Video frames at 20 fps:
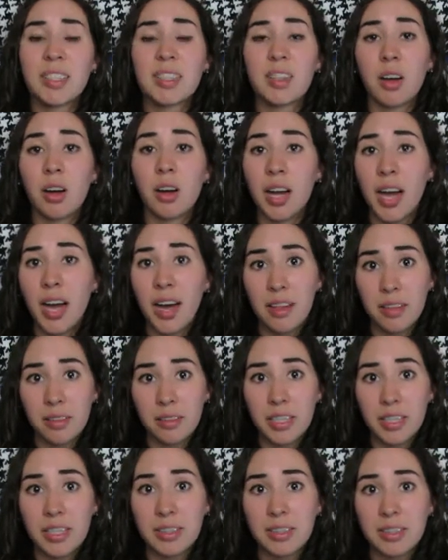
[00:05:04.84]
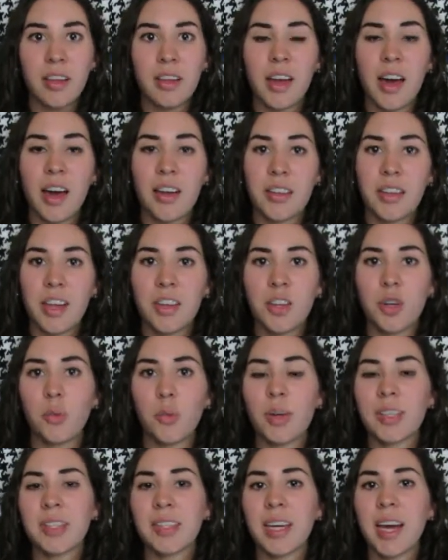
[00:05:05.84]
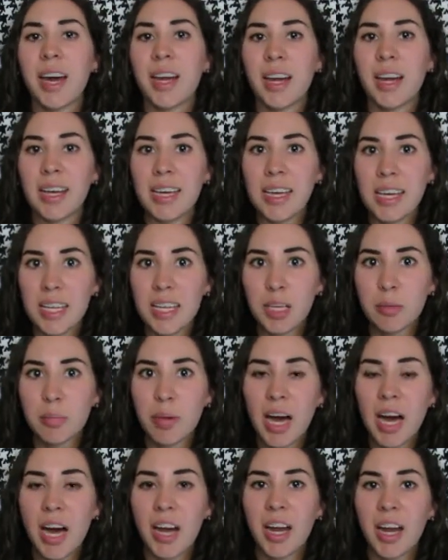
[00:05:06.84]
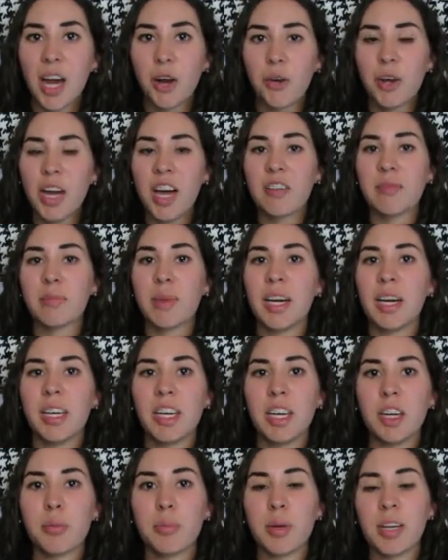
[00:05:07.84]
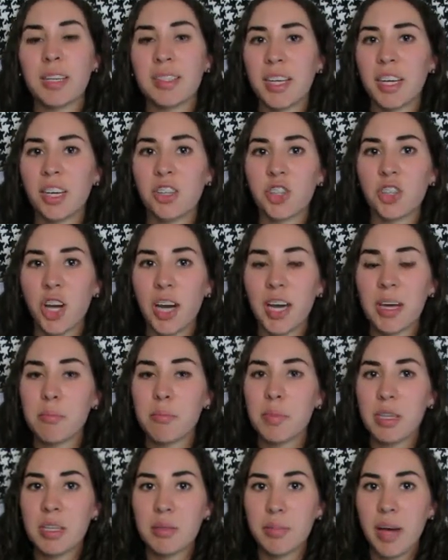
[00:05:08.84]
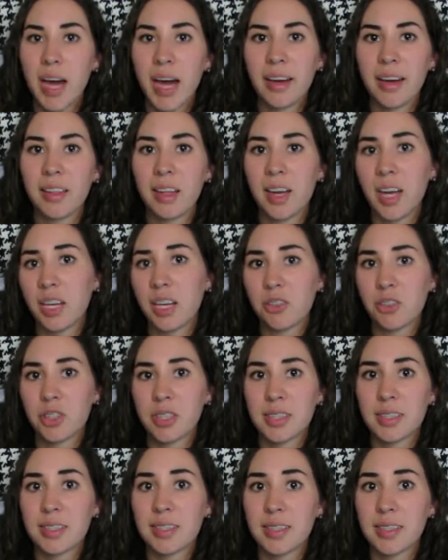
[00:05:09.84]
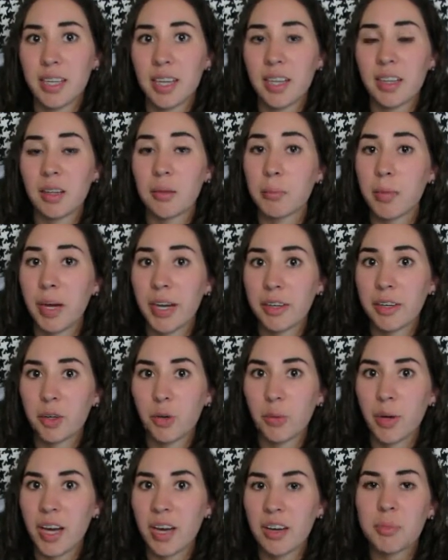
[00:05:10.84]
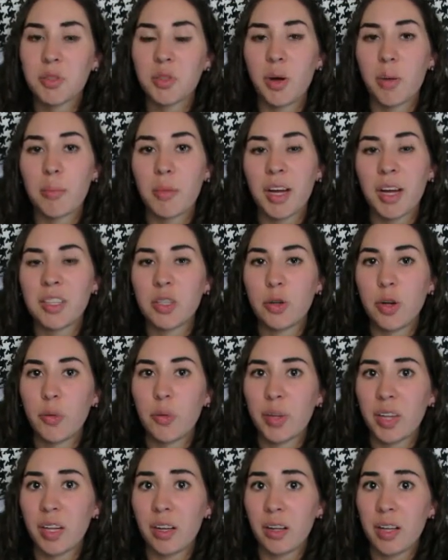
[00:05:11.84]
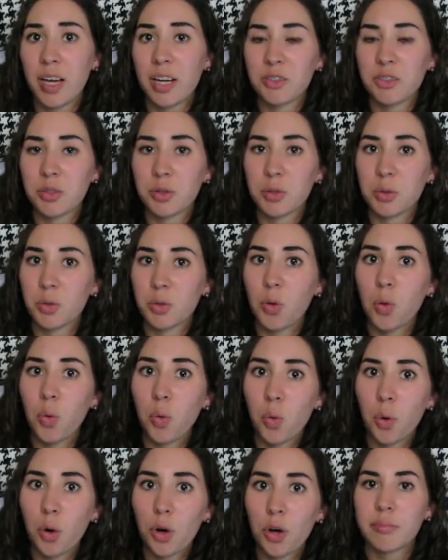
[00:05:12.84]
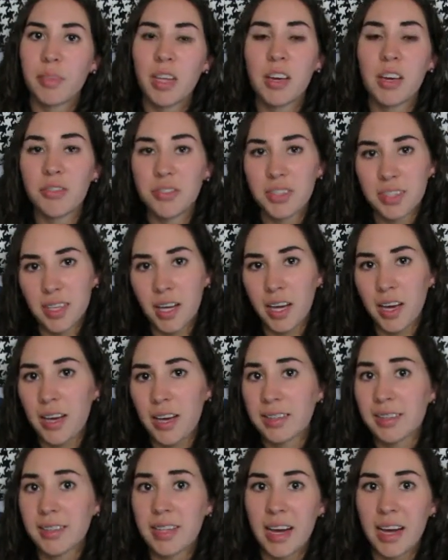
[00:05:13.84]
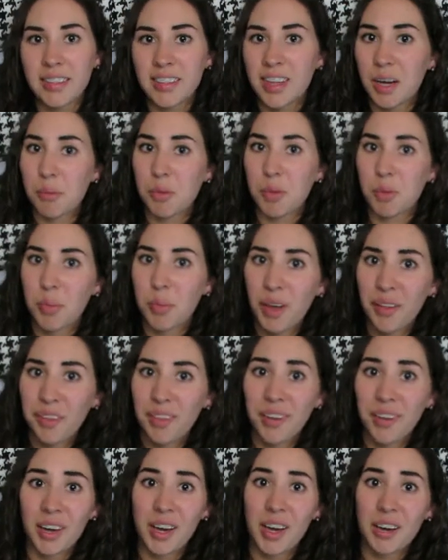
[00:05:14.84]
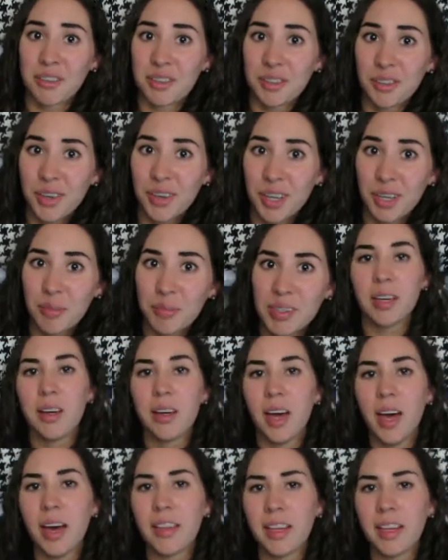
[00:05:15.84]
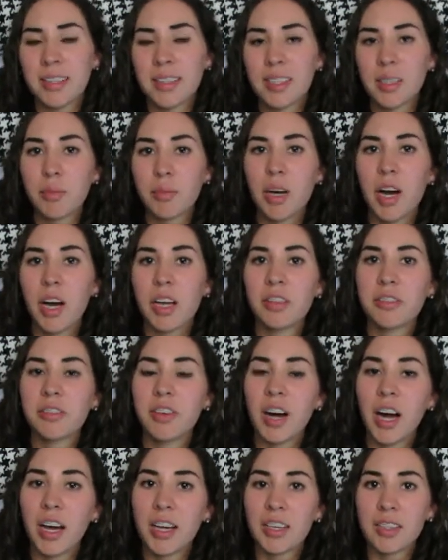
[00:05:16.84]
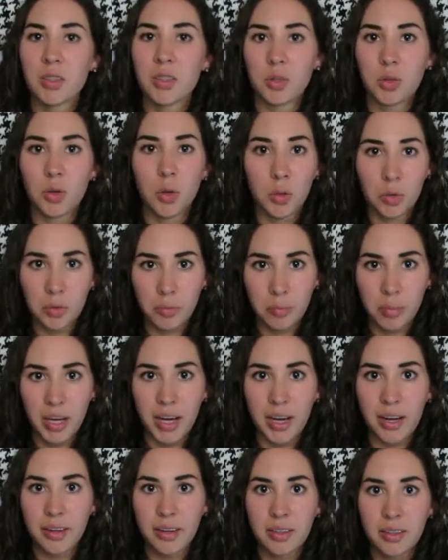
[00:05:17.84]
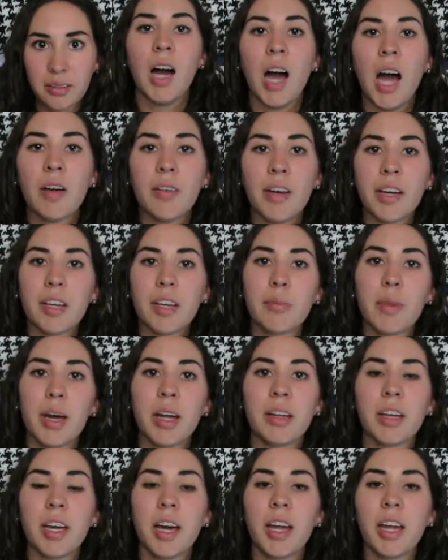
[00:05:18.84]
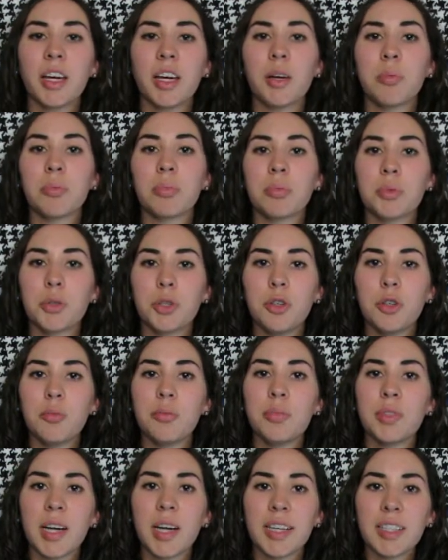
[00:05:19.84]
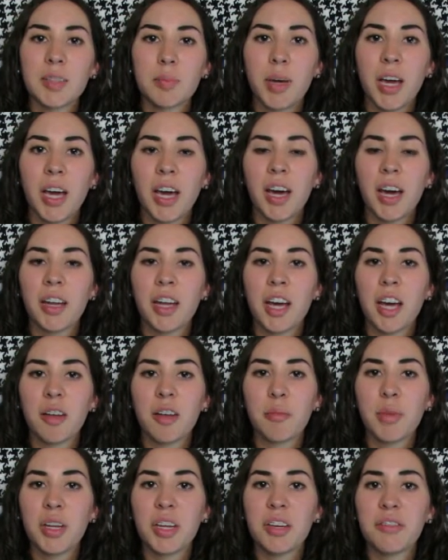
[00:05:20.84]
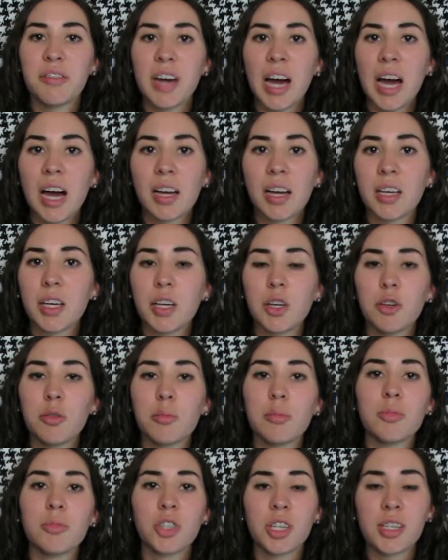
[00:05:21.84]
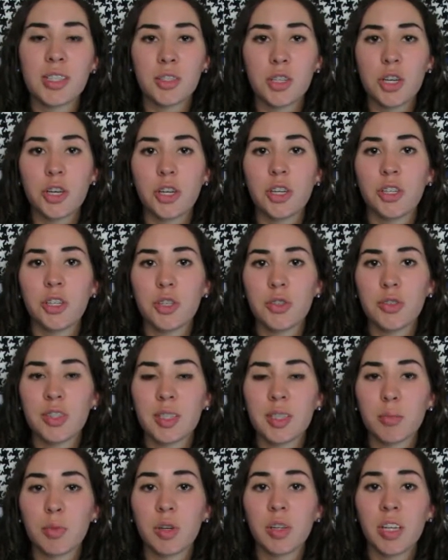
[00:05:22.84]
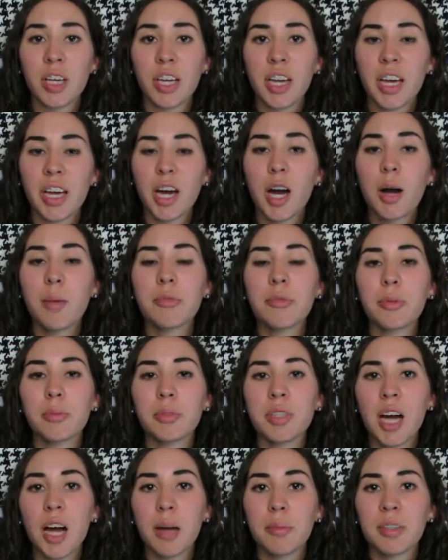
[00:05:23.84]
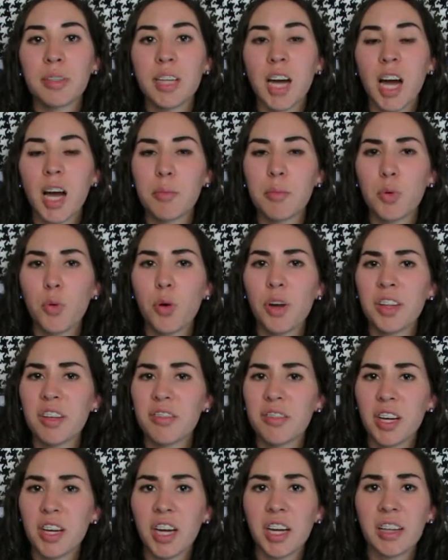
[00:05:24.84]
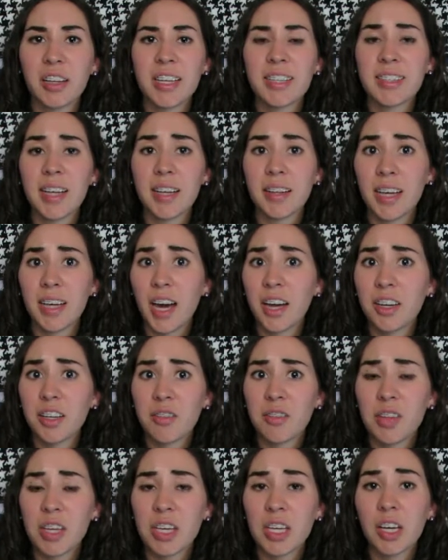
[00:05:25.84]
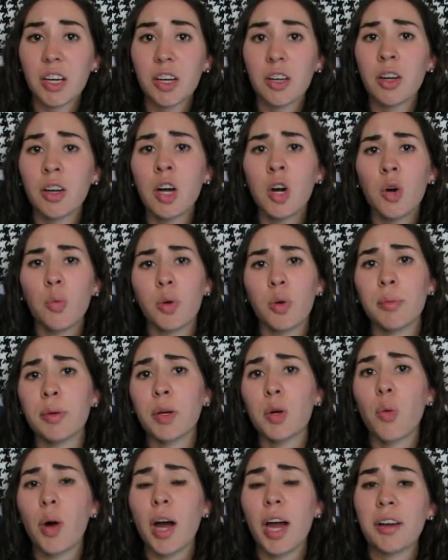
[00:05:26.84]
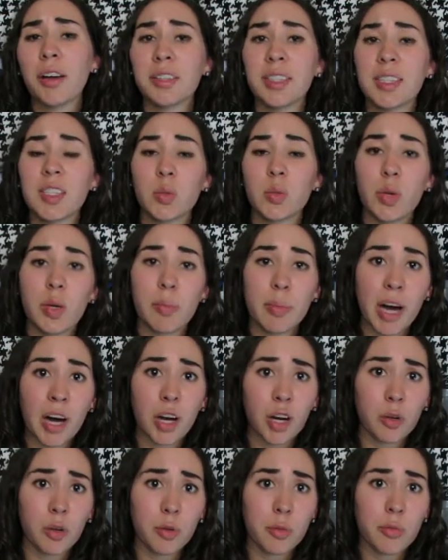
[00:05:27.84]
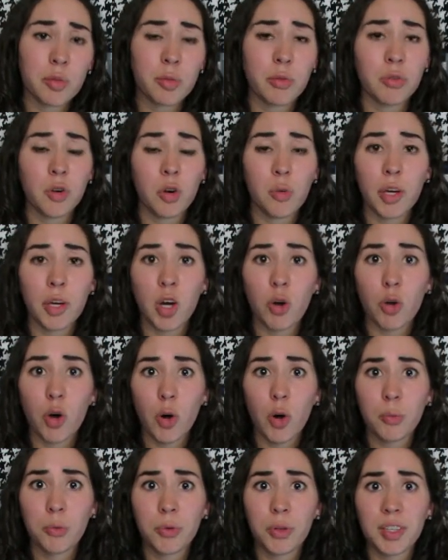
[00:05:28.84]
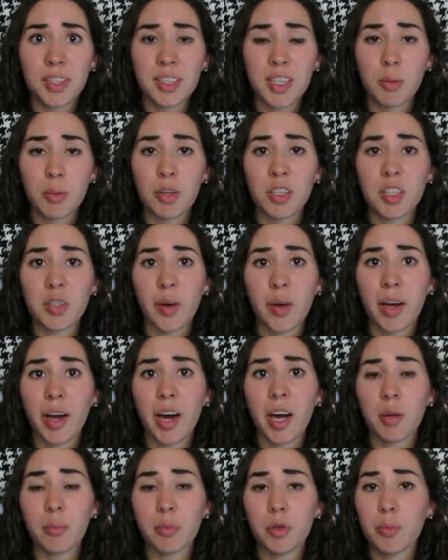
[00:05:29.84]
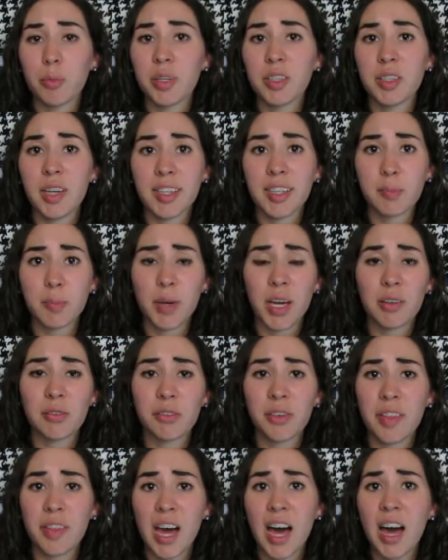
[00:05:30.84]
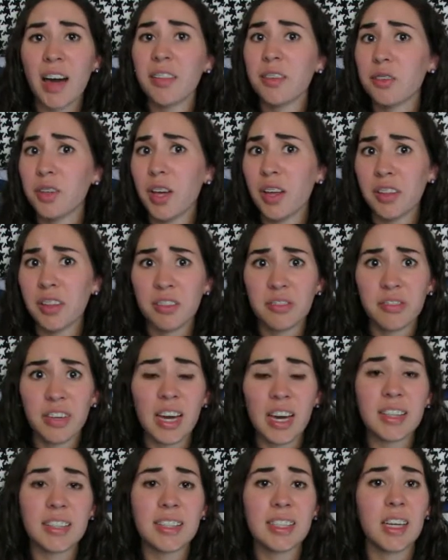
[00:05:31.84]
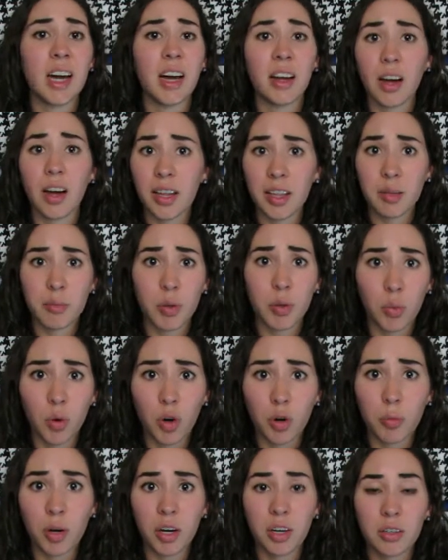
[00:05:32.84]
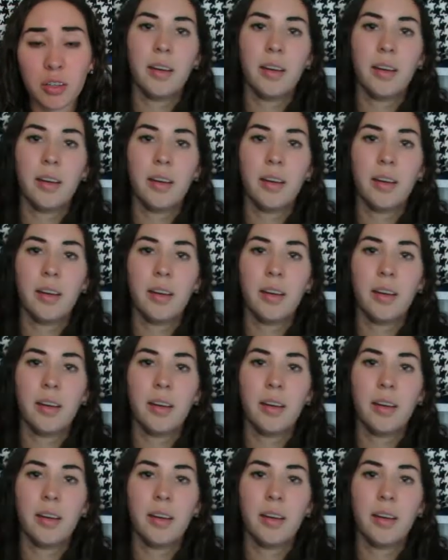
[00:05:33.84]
are athletes. And then you'll want to get a heating pad. I don't have mine here, but it's like a giant bean bag that I can just stick in the microwave, so I'm not dealing with an electrical cord if, say, it's that time of the month and I have cramps. And then some kind of ice or cold pack. I recommend getting a broom, dustpan, and mini vacuum just so you can do some cleaning up from time to time, or at the very least at the end of the year. We're required to sweep out our rooms before we go home for the summer, so I got a broom and dustpan for that. They're nothing fancy. I got them at Walmart.